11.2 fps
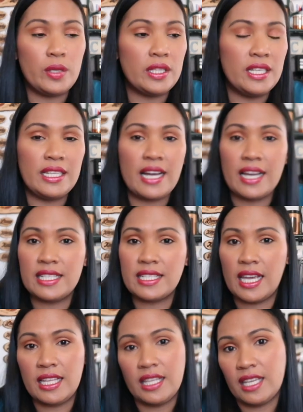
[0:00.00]
We did ice
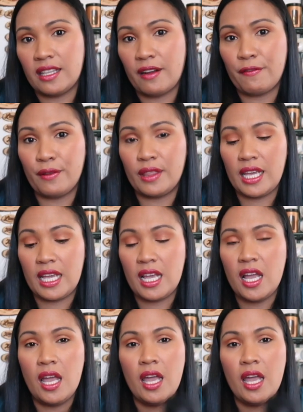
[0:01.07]
skating and everything.